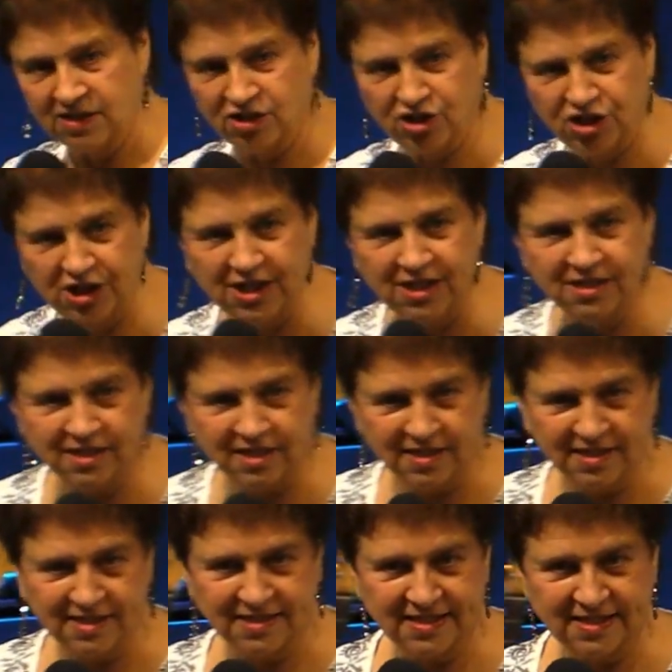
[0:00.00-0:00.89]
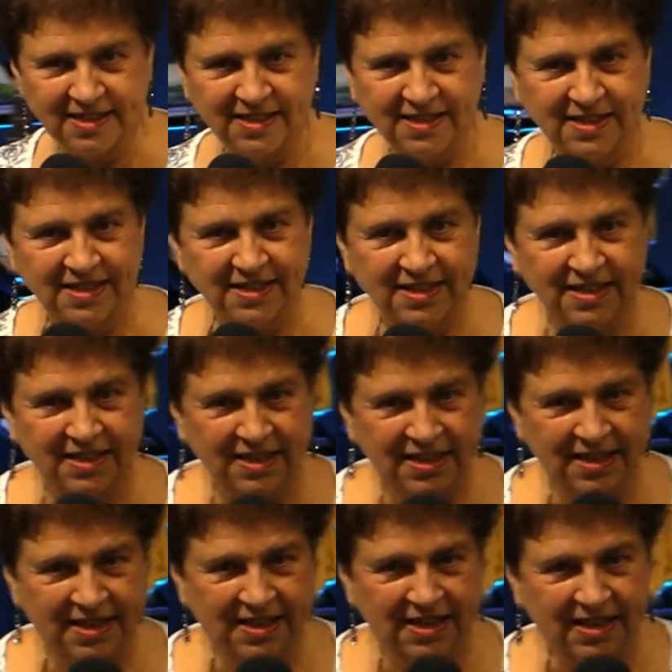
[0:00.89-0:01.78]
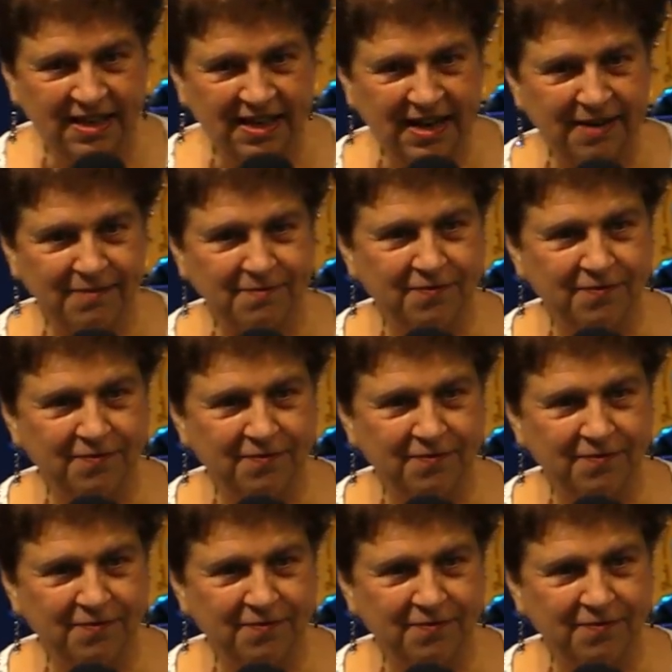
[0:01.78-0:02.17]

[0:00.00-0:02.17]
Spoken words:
Jesus. I'm